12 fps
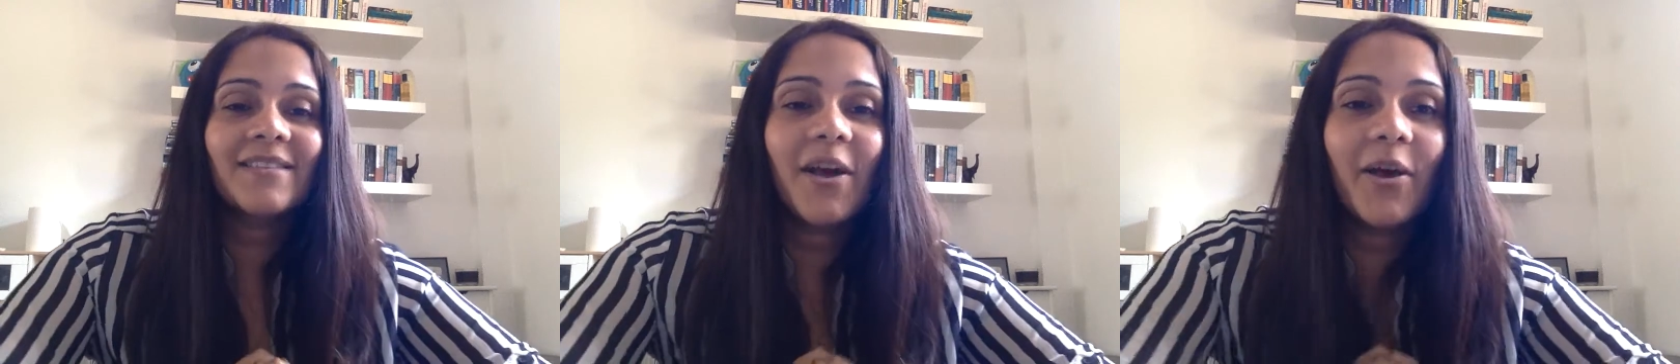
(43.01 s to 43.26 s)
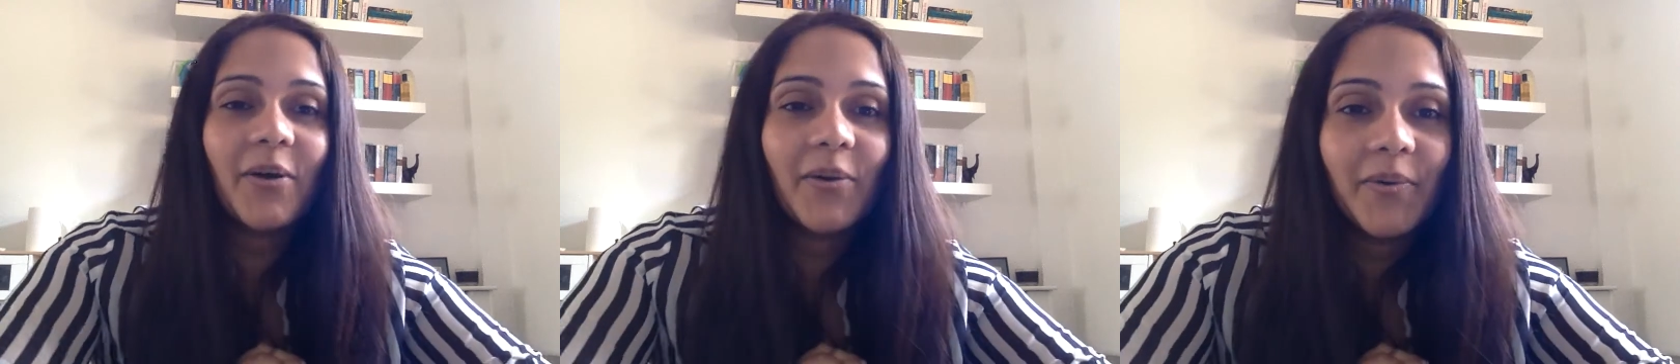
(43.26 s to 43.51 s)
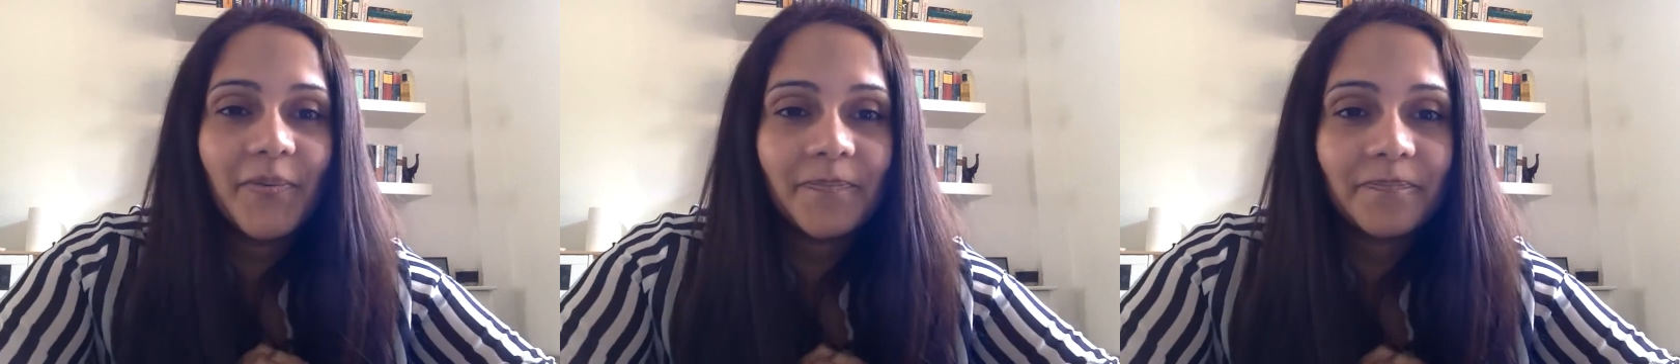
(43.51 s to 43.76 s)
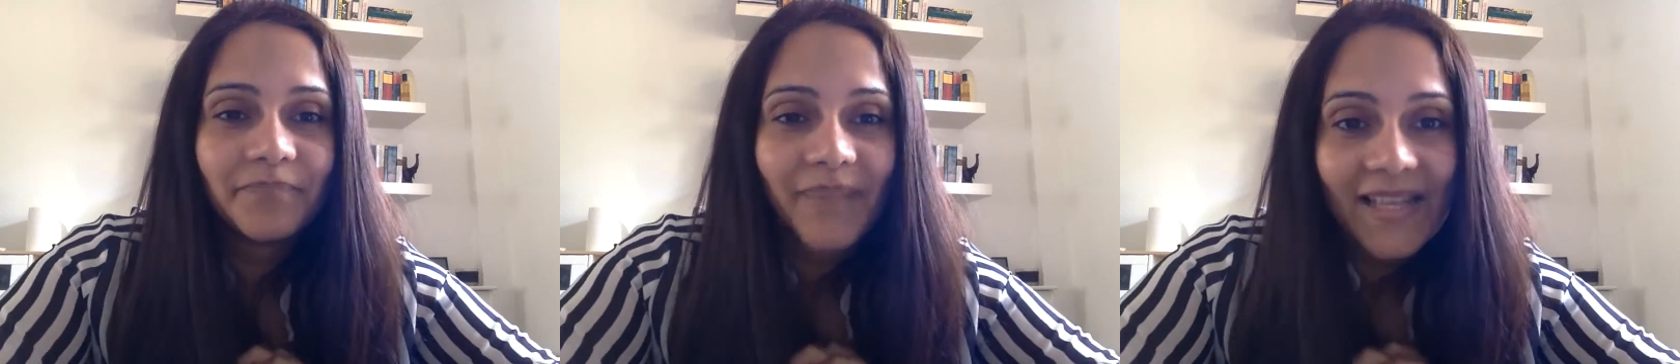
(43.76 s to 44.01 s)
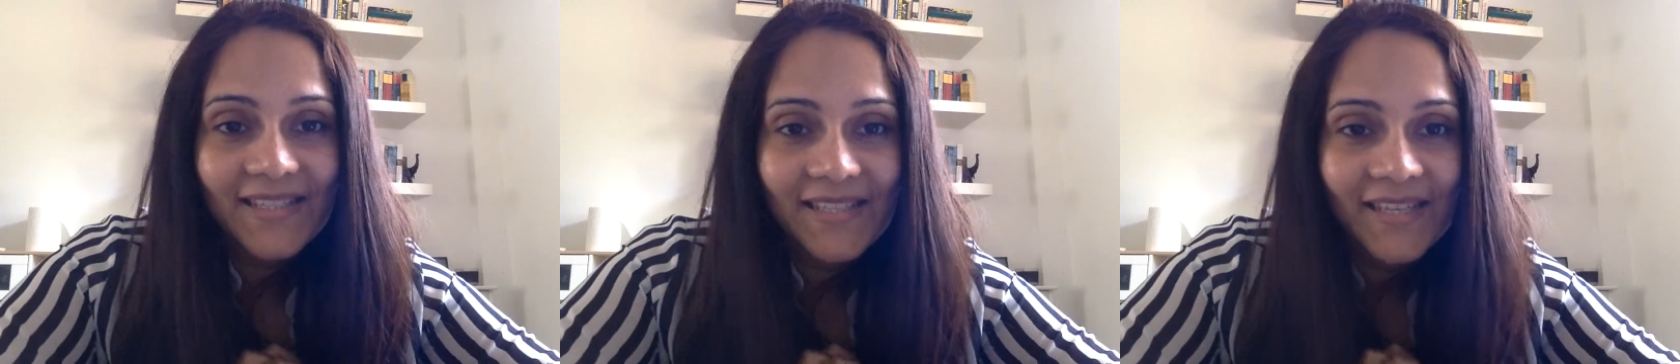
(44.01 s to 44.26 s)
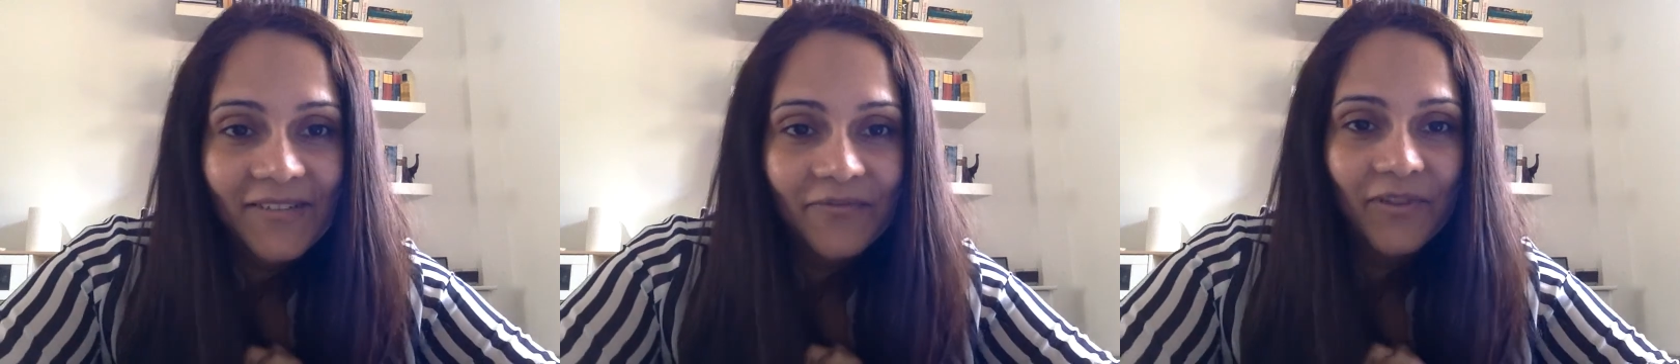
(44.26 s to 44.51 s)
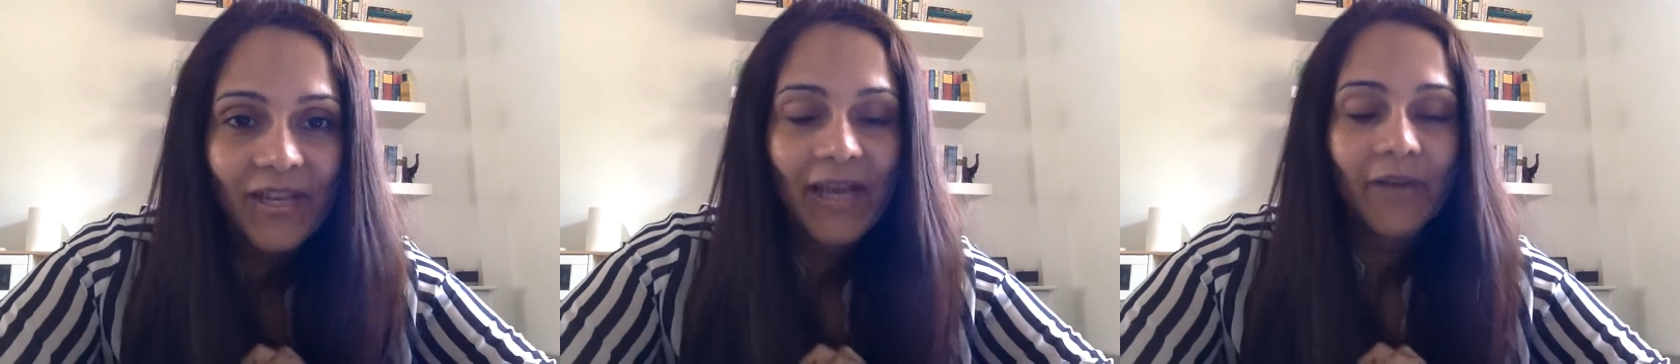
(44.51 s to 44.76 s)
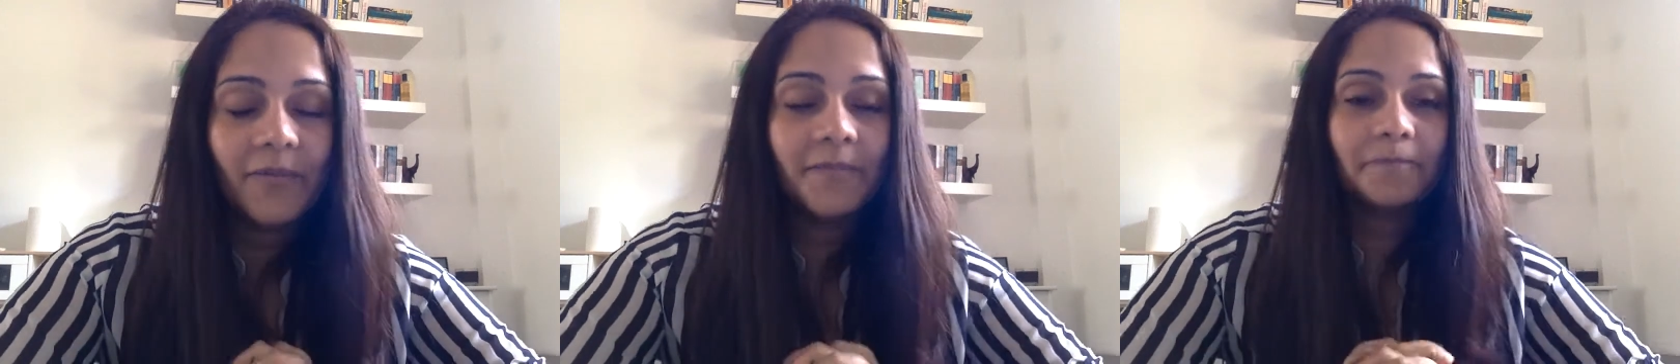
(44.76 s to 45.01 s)
So that's it for
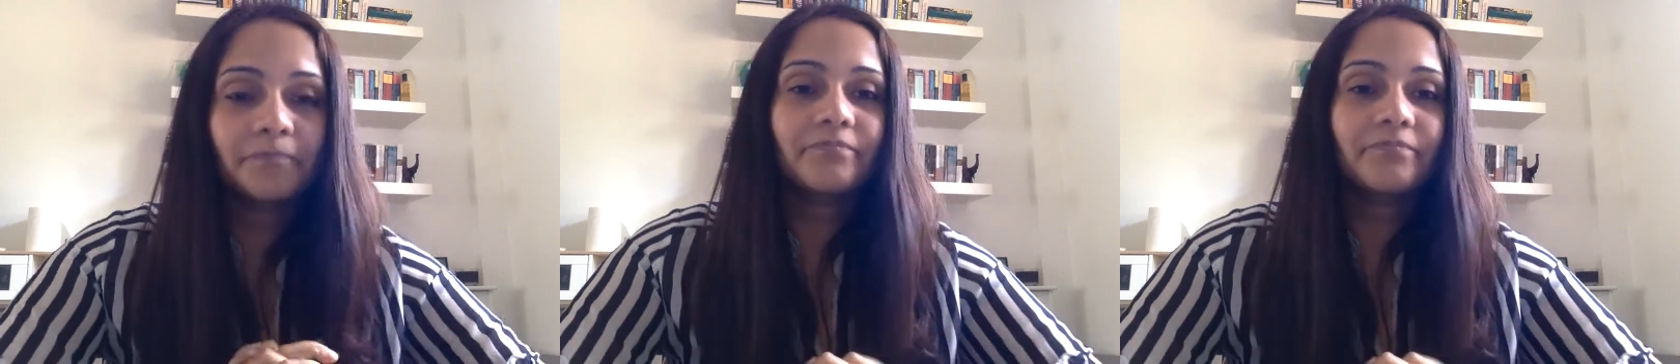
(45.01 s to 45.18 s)
now.